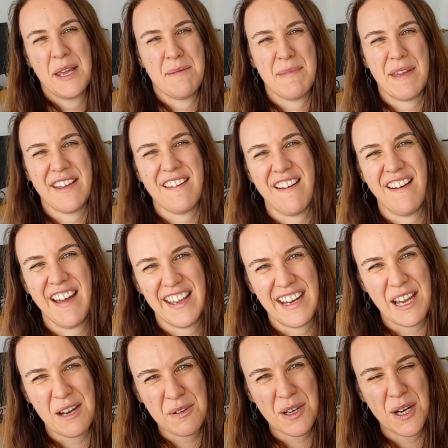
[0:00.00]
being high in
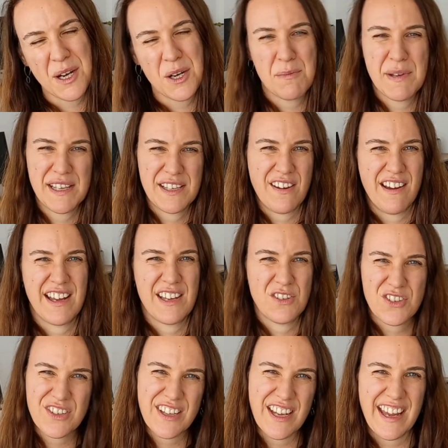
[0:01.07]
alcohol, being high in
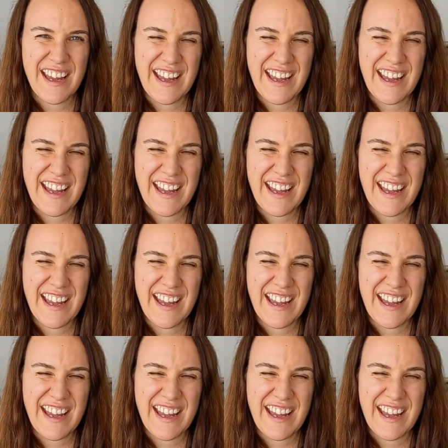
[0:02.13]
sugar,